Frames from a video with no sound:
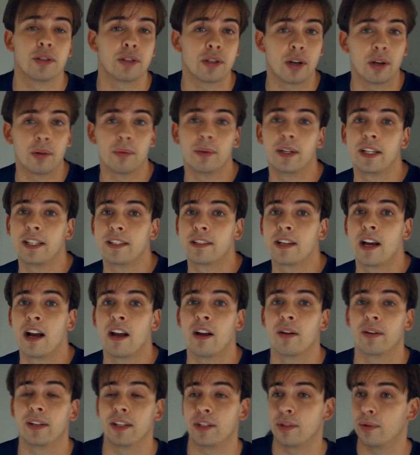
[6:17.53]
start reading
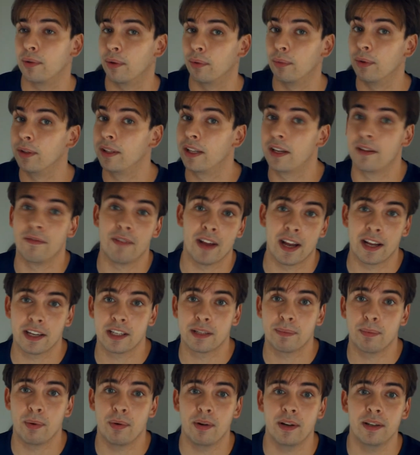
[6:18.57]
Thai or get to a really
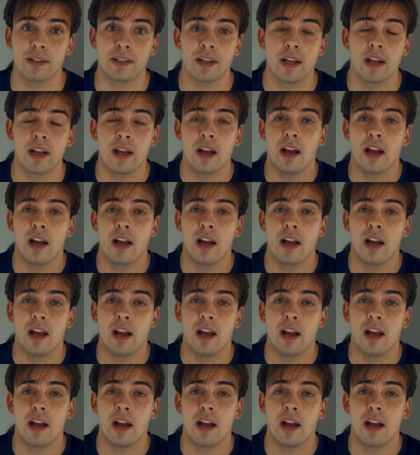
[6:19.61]
advanced point.